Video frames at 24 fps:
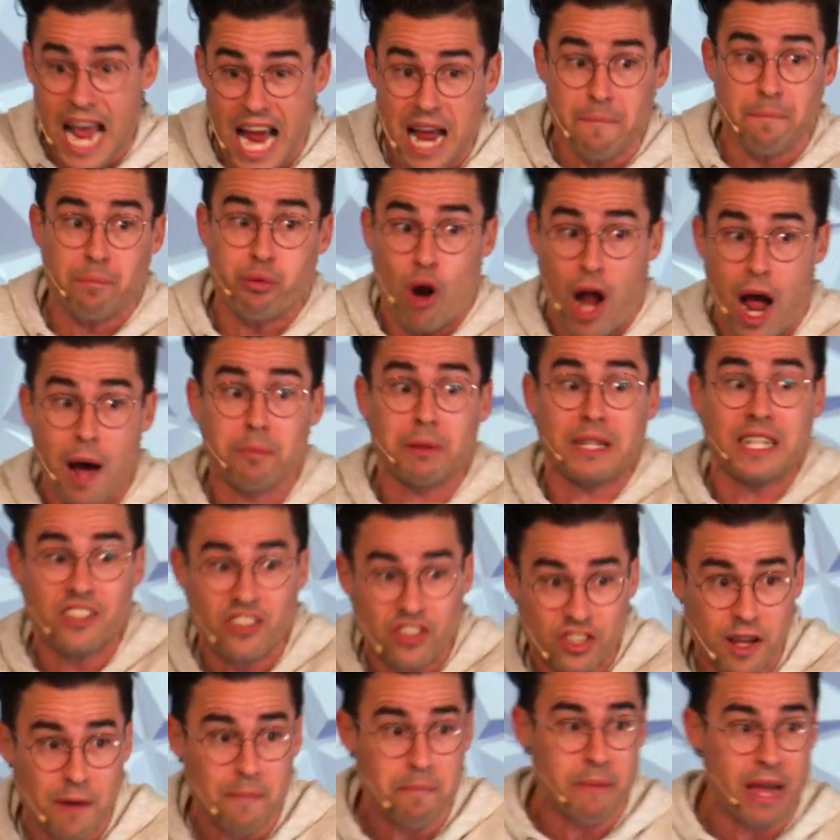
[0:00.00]
and probably
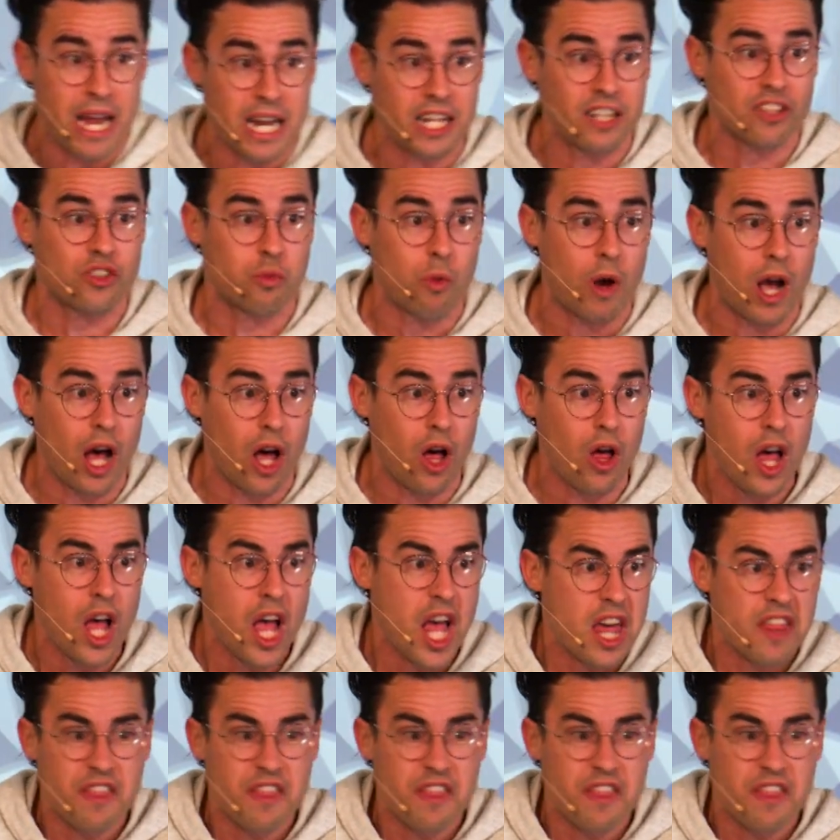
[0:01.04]
some men as well,